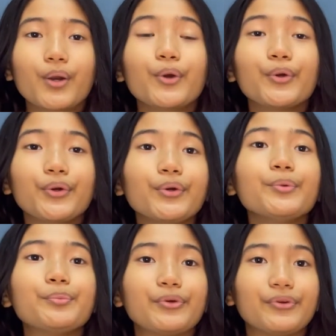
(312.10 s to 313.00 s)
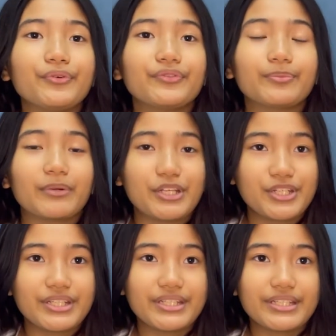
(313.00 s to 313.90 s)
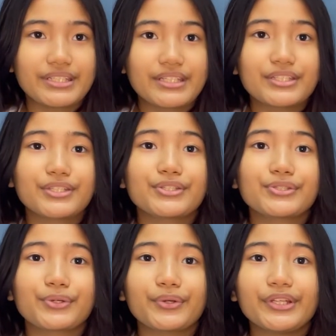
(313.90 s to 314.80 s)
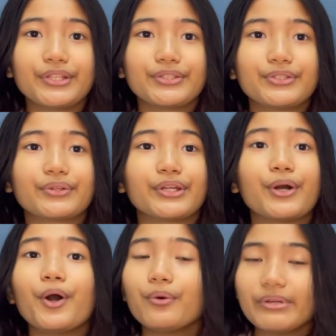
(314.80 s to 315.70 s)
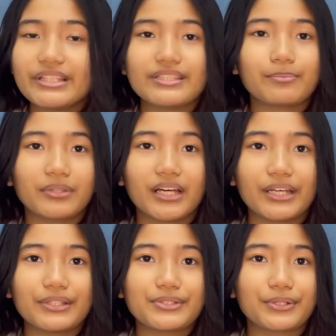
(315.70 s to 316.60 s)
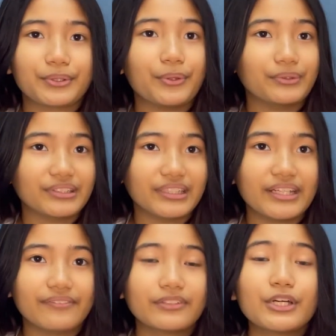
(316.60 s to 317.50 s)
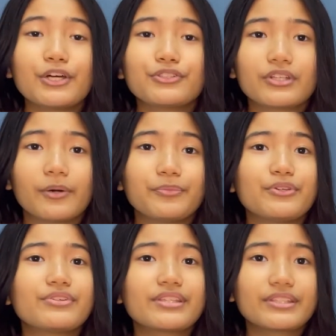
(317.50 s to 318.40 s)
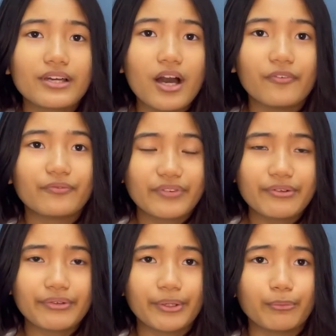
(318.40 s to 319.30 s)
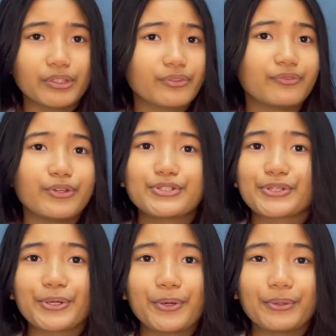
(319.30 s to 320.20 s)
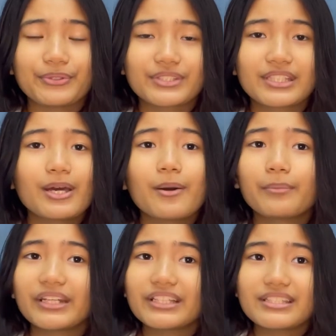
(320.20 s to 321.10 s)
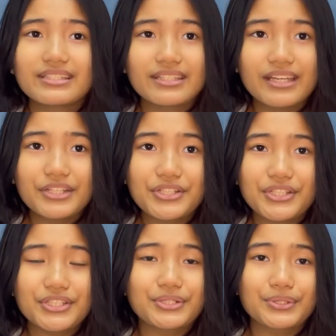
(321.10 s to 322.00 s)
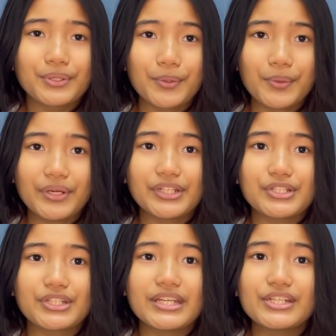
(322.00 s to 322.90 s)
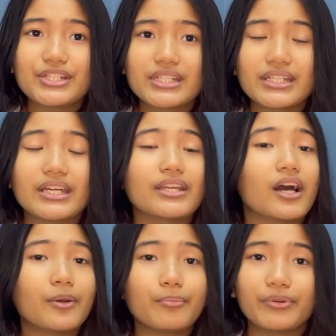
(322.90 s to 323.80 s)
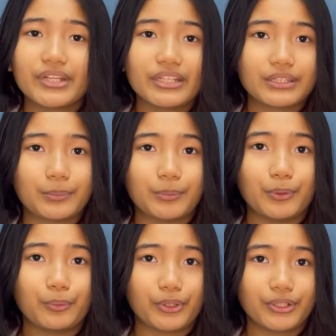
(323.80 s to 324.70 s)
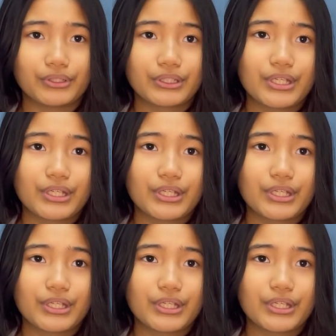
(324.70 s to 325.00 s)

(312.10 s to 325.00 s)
Who Moved My Cheese is a story that you can always apply to your own life to help you stop fearing what the future holds, but instead just stroll in a changing and unpredictable world.